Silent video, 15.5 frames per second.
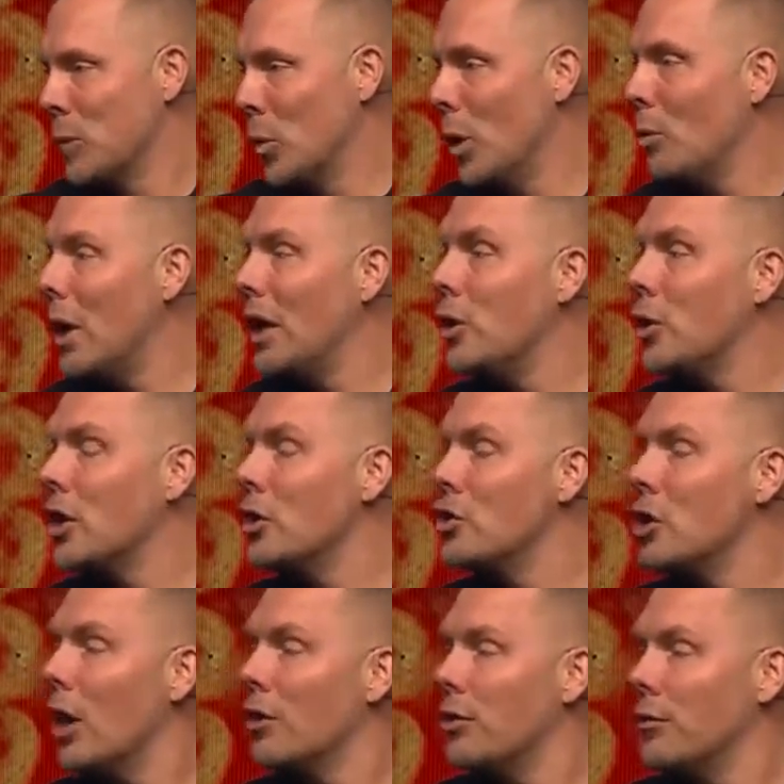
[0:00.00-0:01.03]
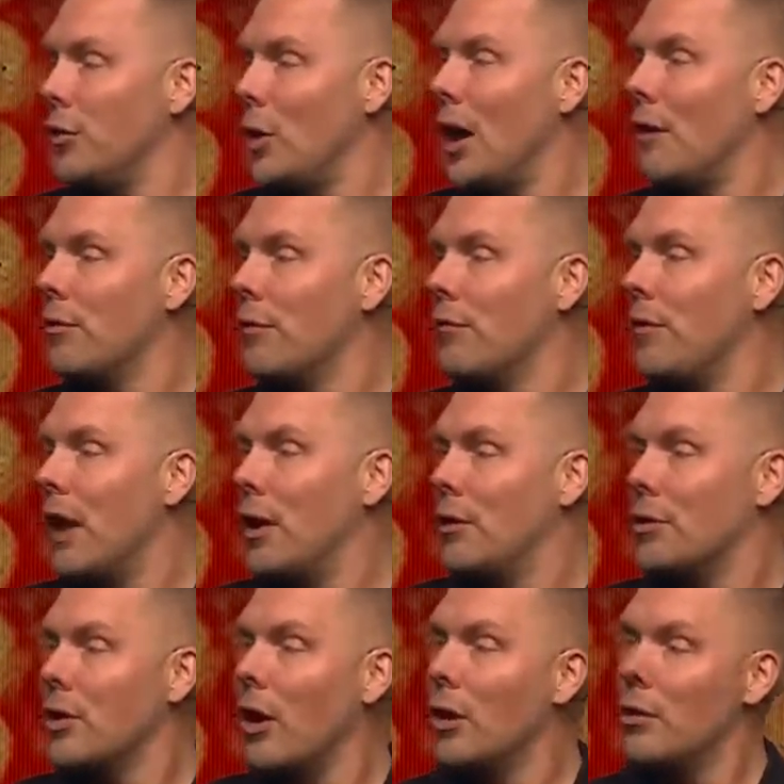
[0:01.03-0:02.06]
One way you can judge if you have the
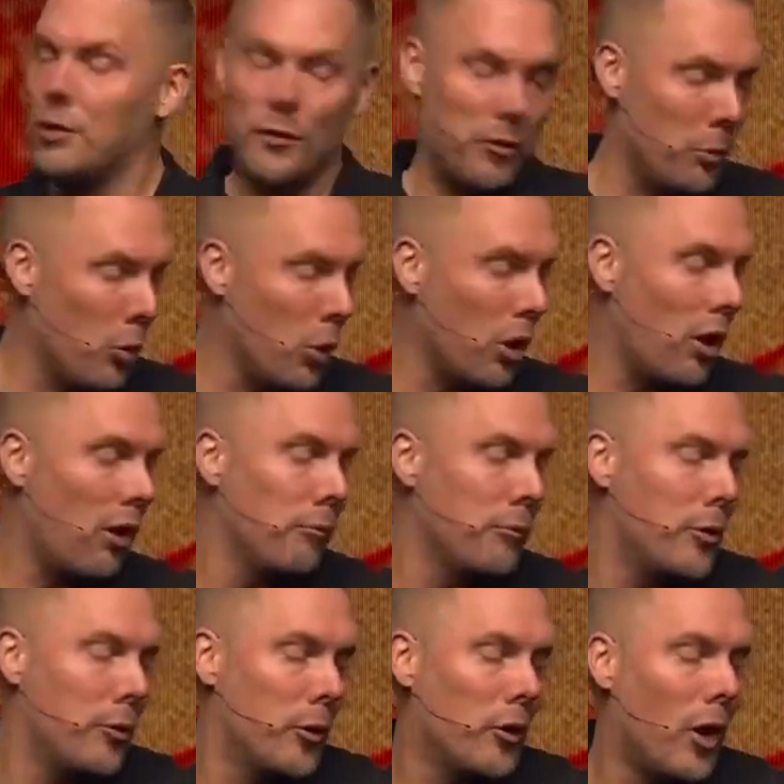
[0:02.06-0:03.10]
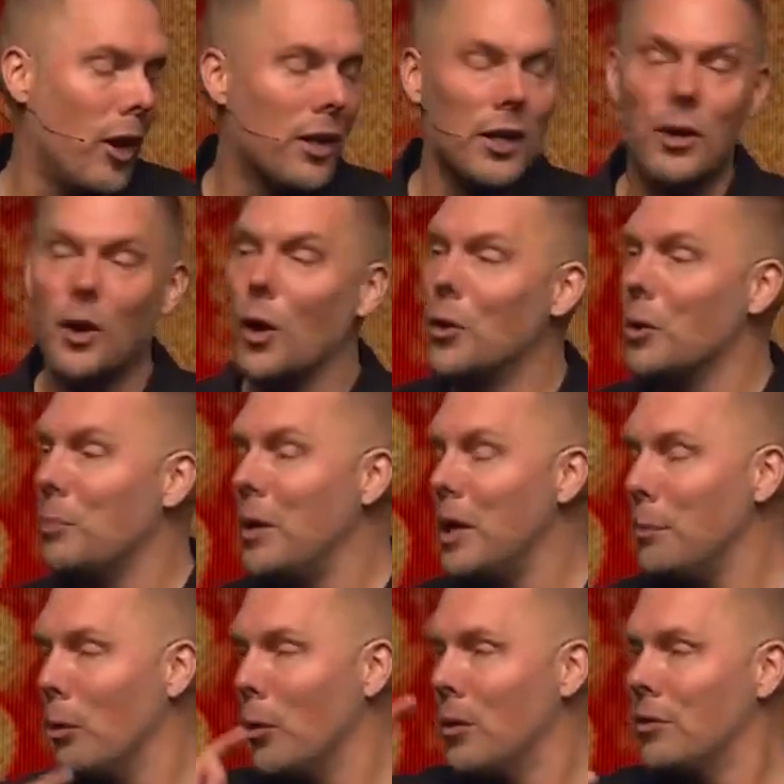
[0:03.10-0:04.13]
Father's heart is if you're more comfortable talking to other
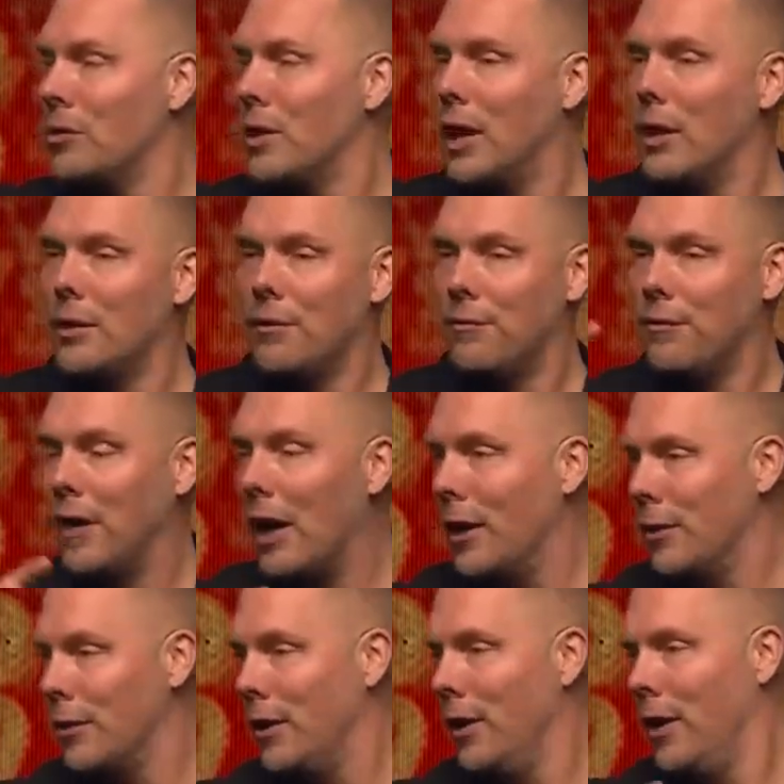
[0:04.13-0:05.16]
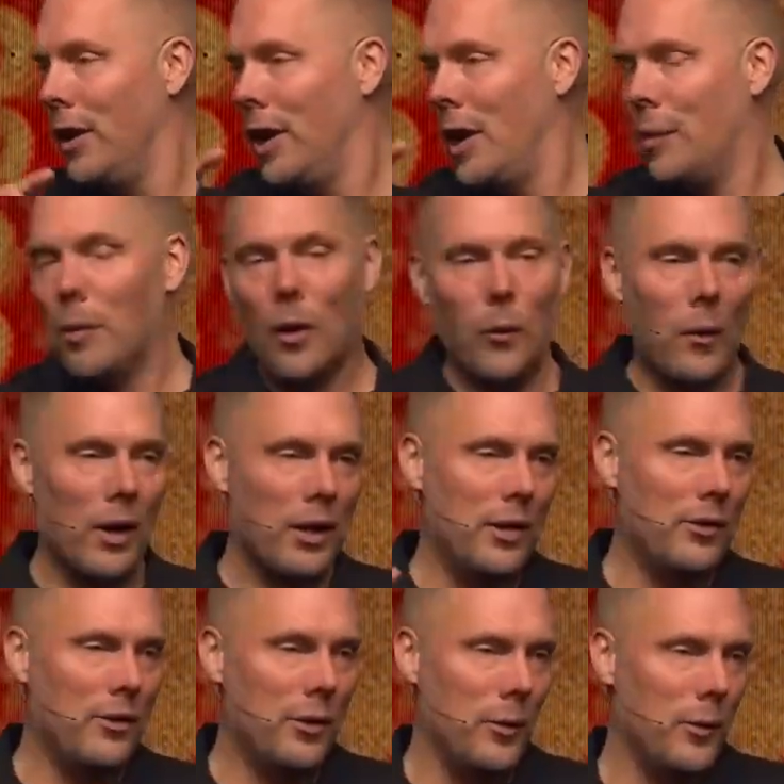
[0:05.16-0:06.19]
people instead of the Father about what
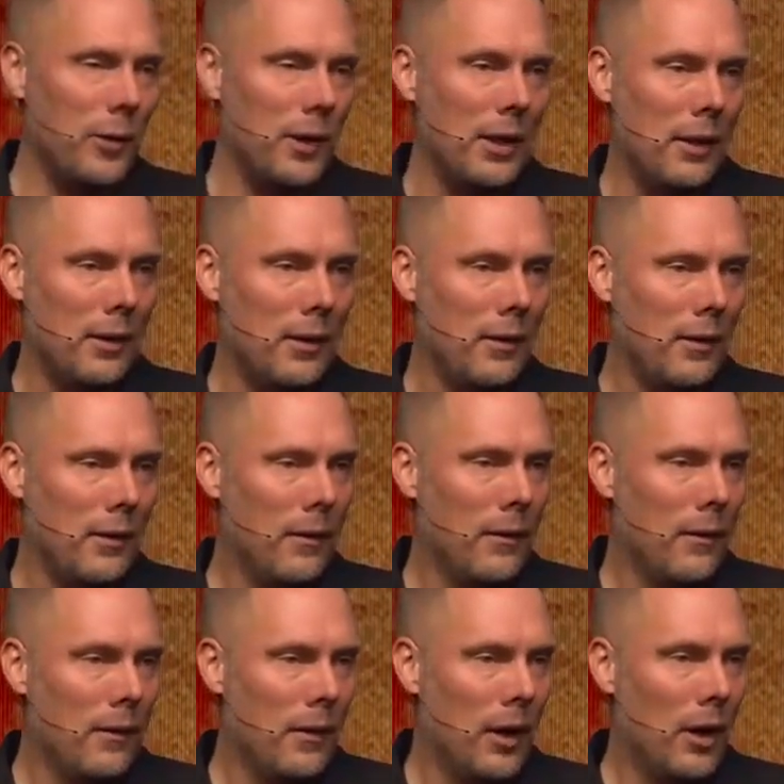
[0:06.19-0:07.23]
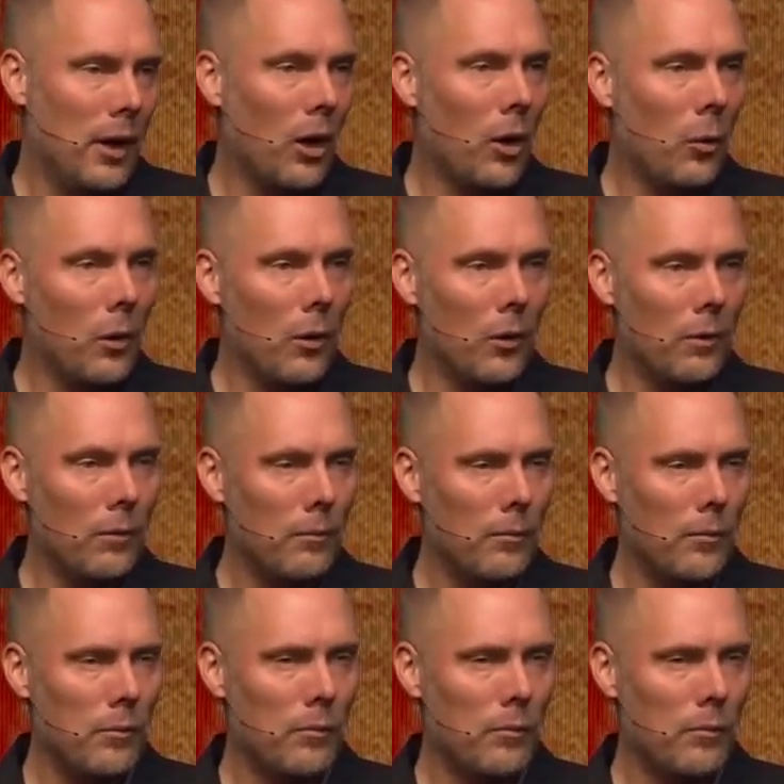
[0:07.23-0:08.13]
he's doing in our world.